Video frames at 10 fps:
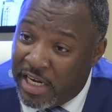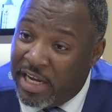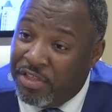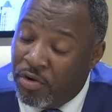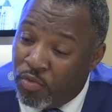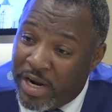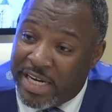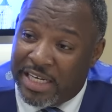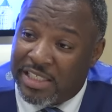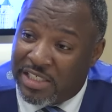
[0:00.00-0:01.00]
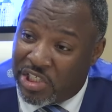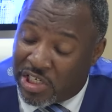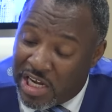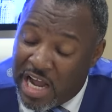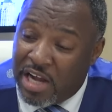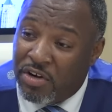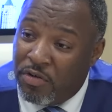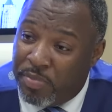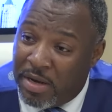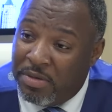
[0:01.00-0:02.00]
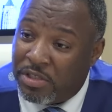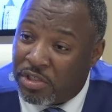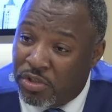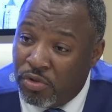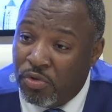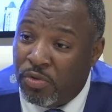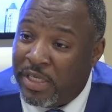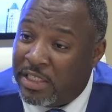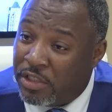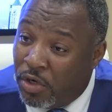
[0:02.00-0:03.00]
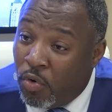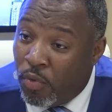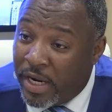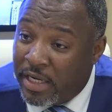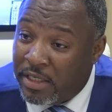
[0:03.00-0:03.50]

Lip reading: and the way that Chicago Public School is going,